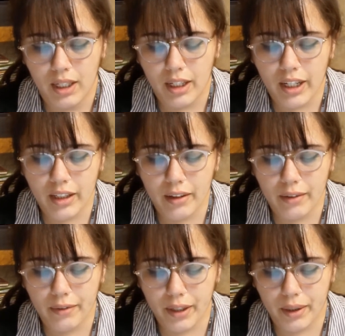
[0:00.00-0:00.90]
I
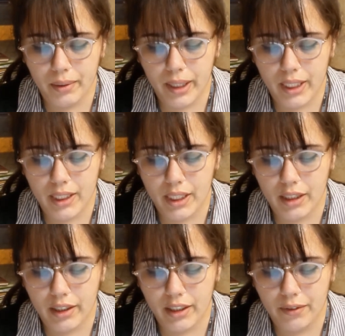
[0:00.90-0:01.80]
love you as
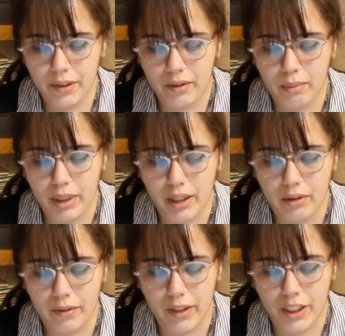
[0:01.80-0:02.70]
dear as if you were my
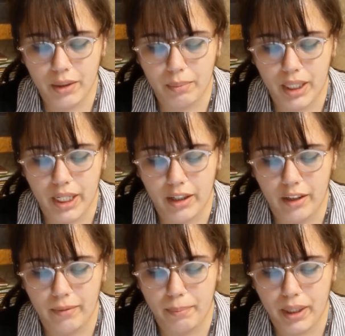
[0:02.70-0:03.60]
own flesh and blood, and
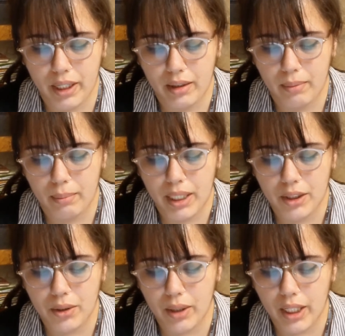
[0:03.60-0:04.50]
you've been my
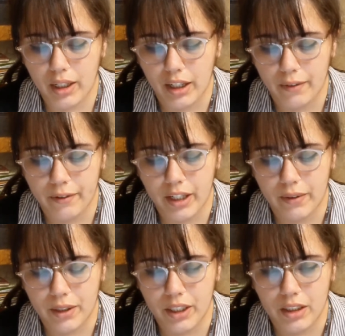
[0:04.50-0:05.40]
joy and comfort
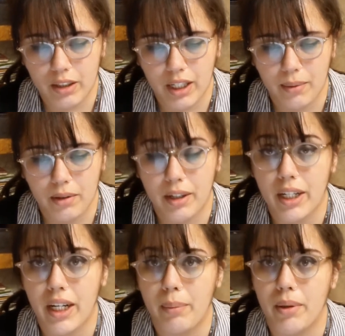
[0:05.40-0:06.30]
ever since you came to Green
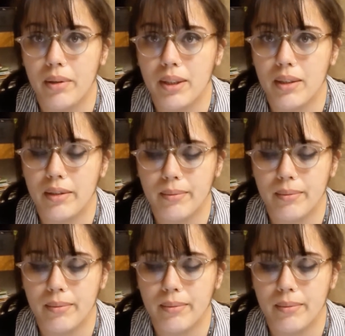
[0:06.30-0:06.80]
Gables."